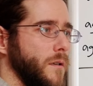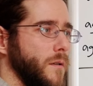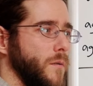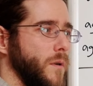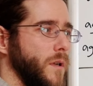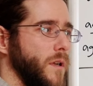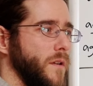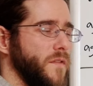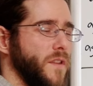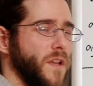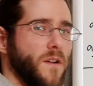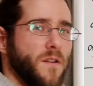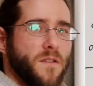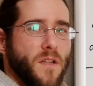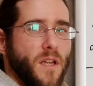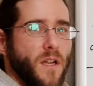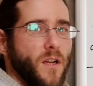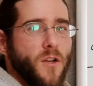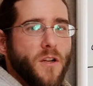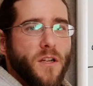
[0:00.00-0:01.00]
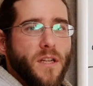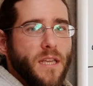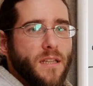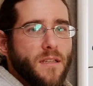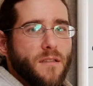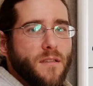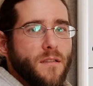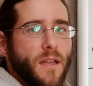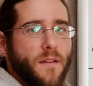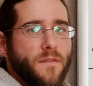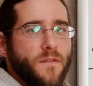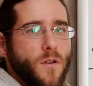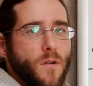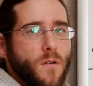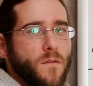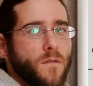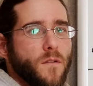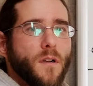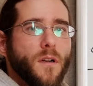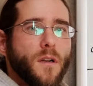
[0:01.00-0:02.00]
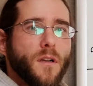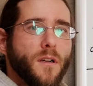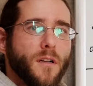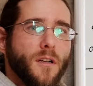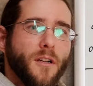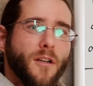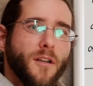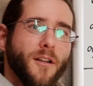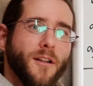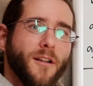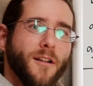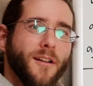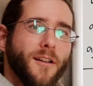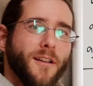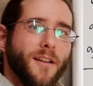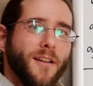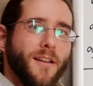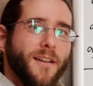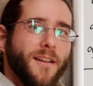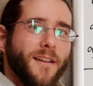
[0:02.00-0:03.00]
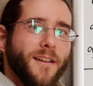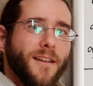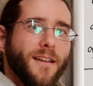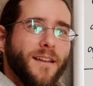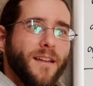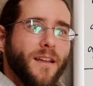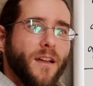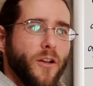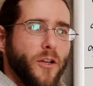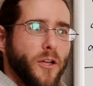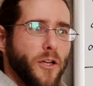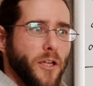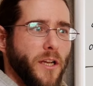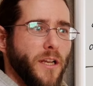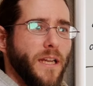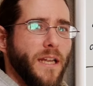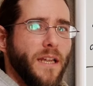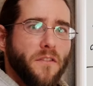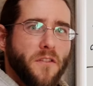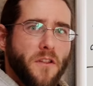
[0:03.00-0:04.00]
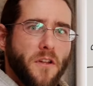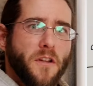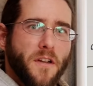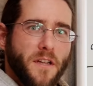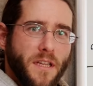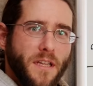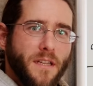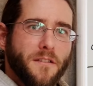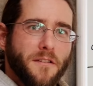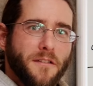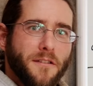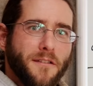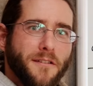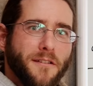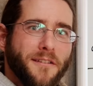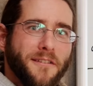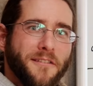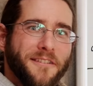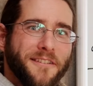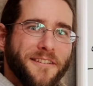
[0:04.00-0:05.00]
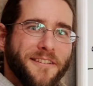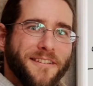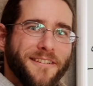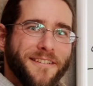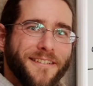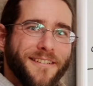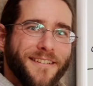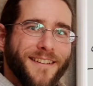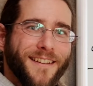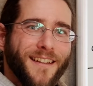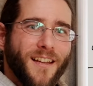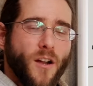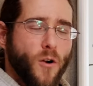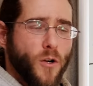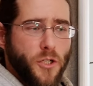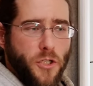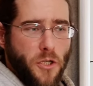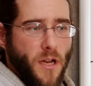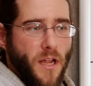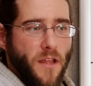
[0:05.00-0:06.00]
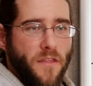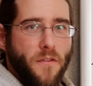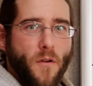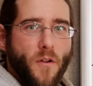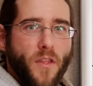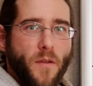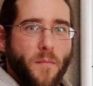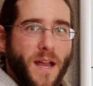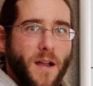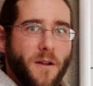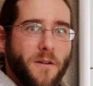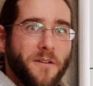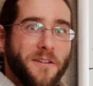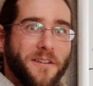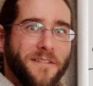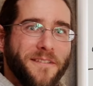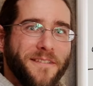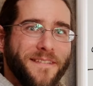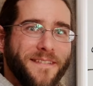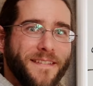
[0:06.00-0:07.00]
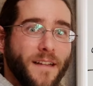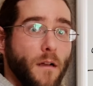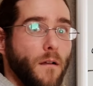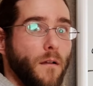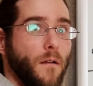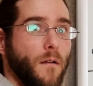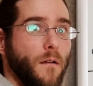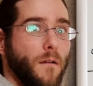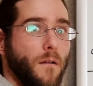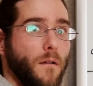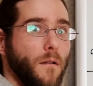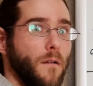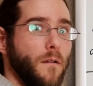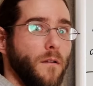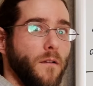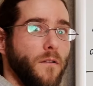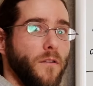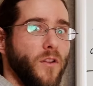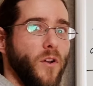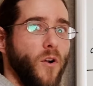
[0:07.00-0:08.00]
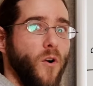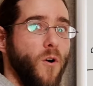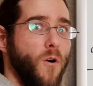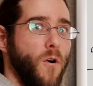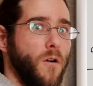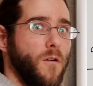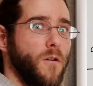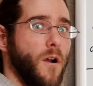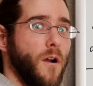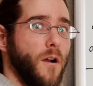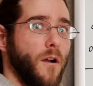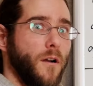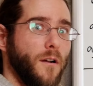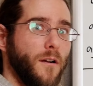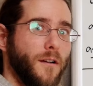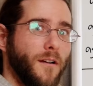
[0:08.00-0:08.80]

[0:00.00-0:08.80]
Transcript: like cookies left over? Are you going to eat the cookies? Or should I throw them out? The horror.